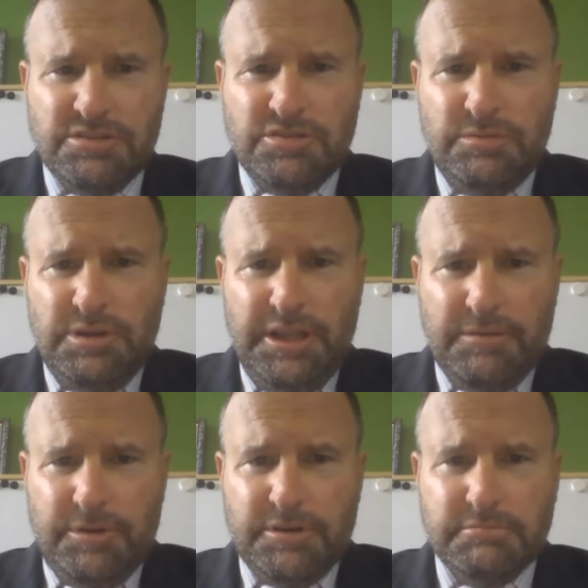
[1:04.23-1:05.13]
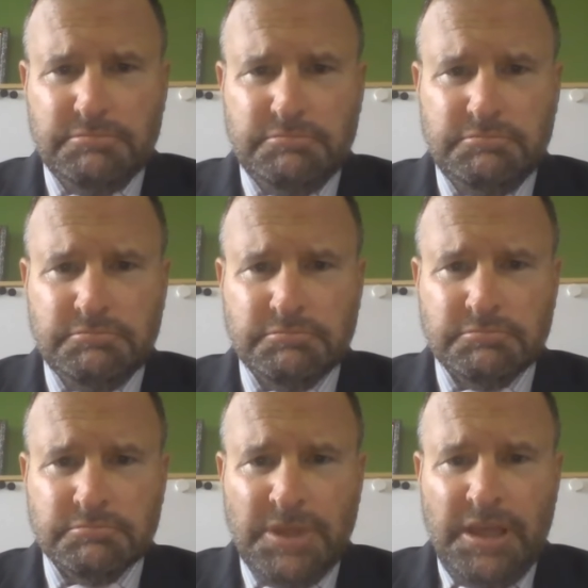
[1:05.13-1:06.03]
to a liquid.
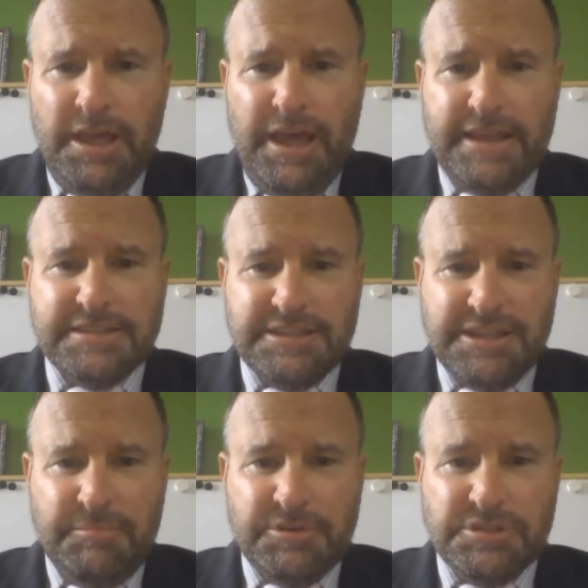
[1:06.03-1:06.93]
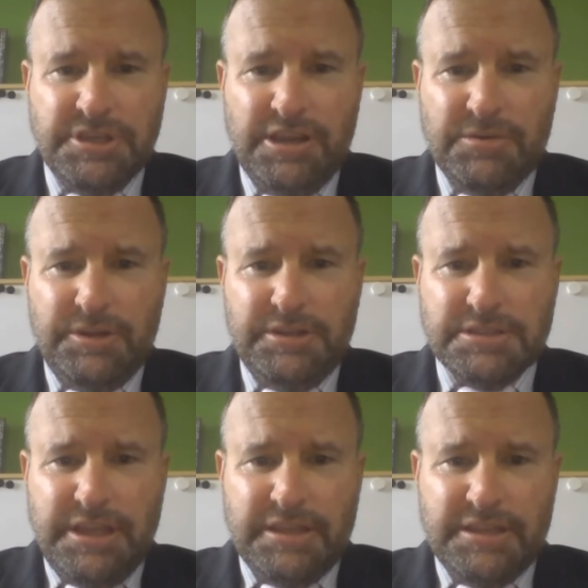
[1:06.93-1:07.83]
As the temperature is
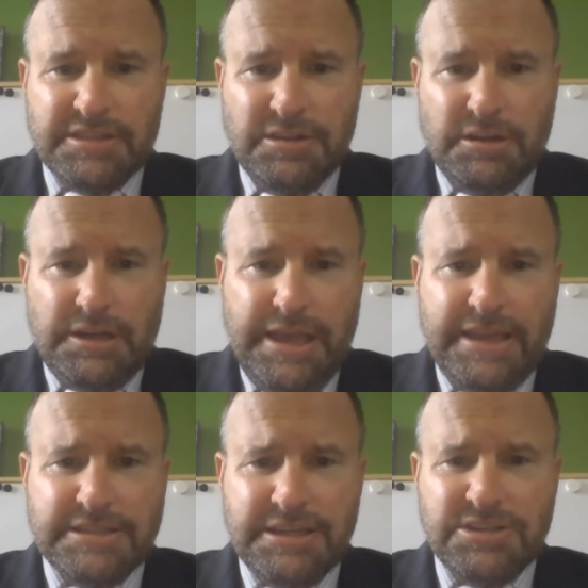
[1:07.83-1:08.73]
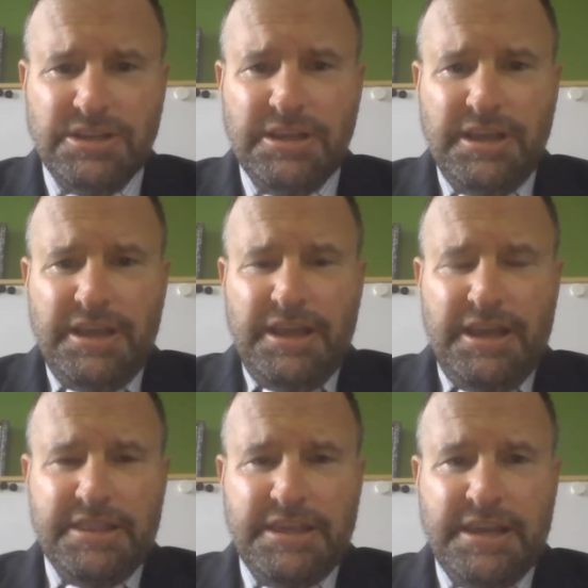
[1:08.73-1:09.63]
increased and the solid gains energy,
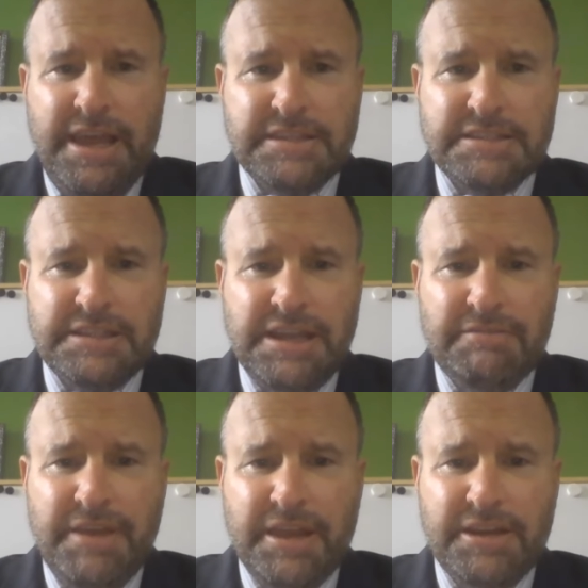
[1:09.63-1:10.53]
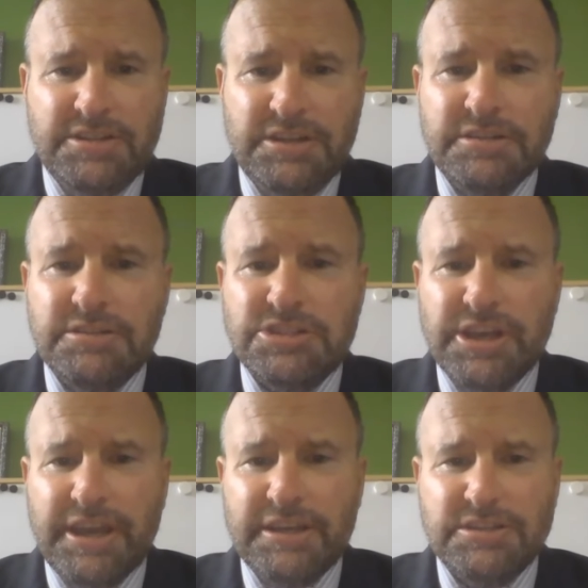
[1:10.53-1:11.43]
it then has enough energy to
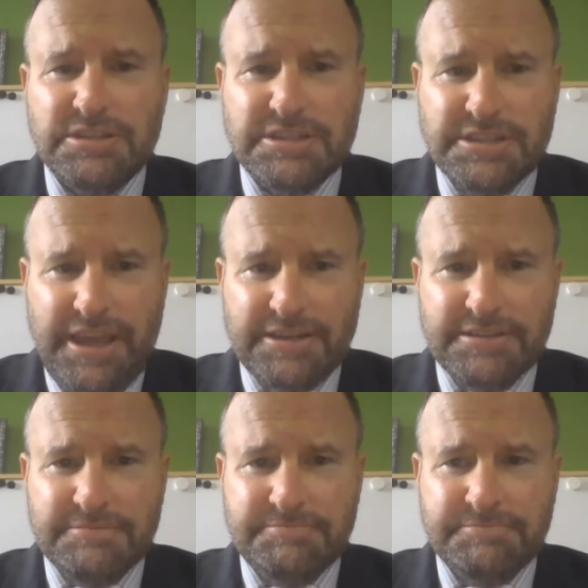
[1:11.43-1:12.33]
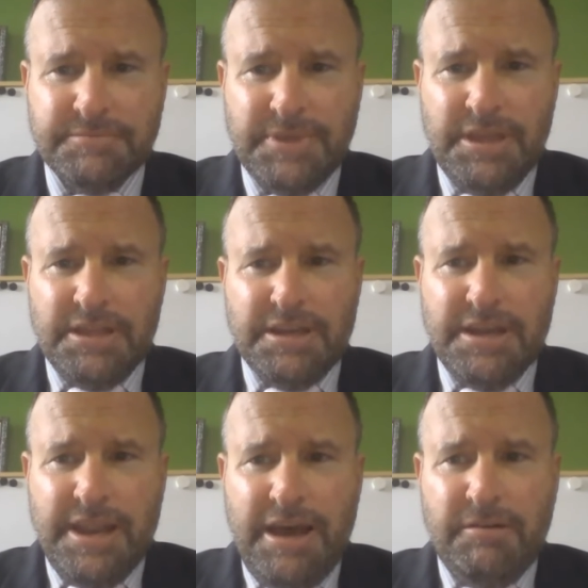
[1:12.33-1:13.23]
change state.
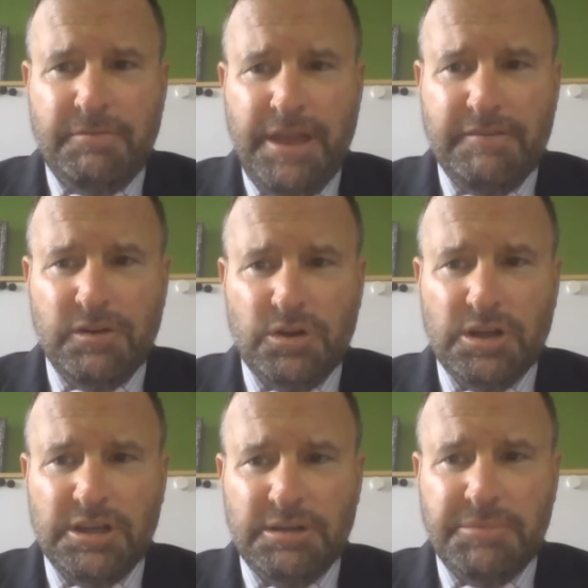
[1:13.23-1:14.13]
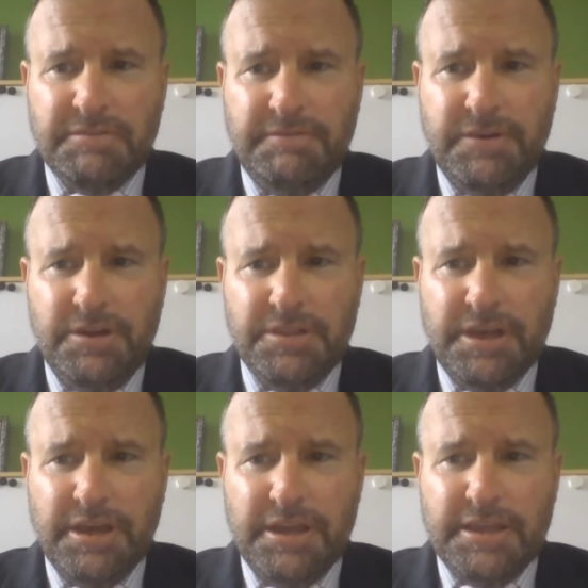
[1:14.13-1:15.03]
Now, if we have a look a little bit
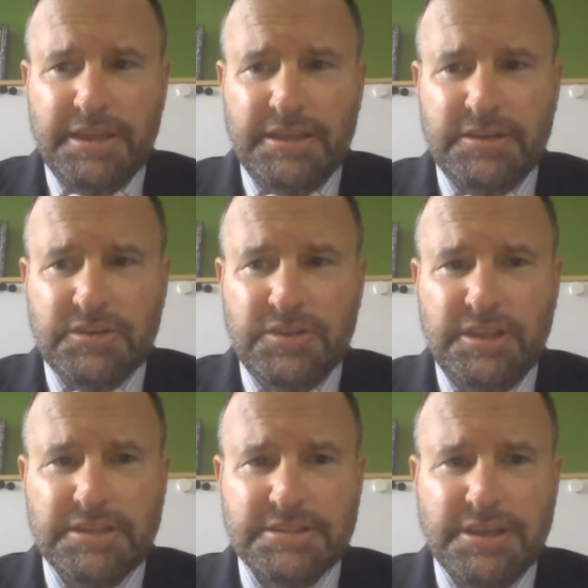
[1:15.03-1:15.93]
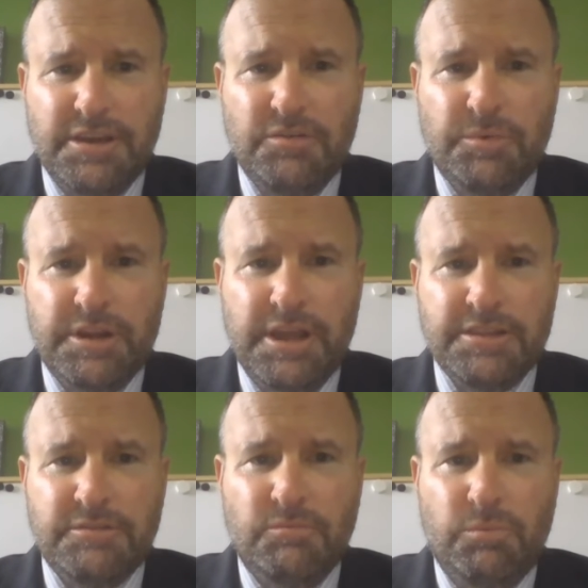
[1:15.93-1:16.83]
further into this, we know
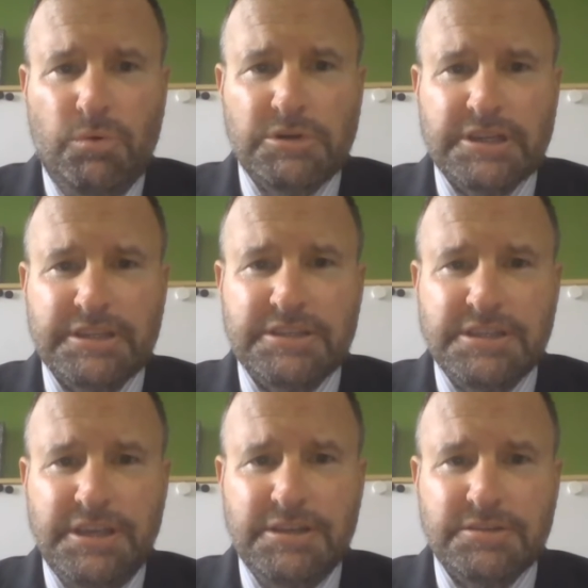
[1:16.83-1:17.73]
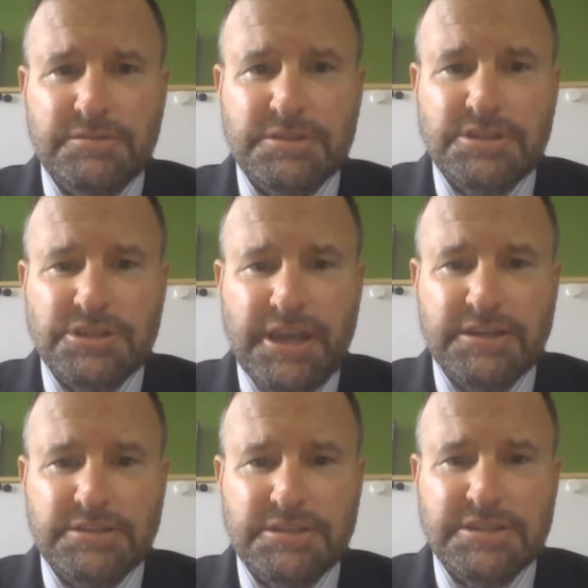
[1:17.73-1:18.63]
that water continues to
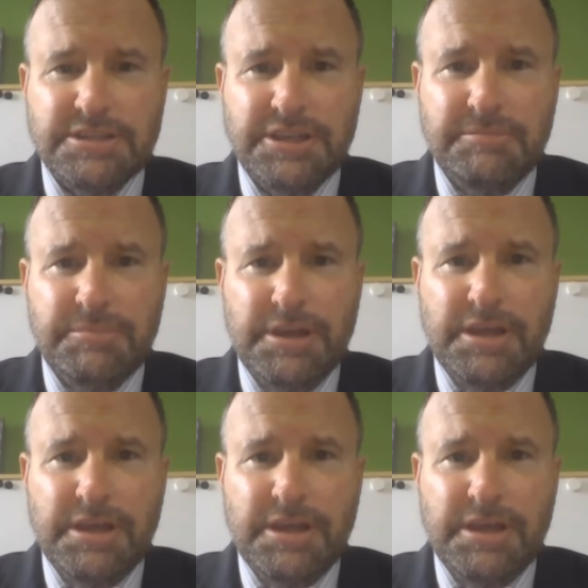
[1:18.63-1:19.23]
change to steam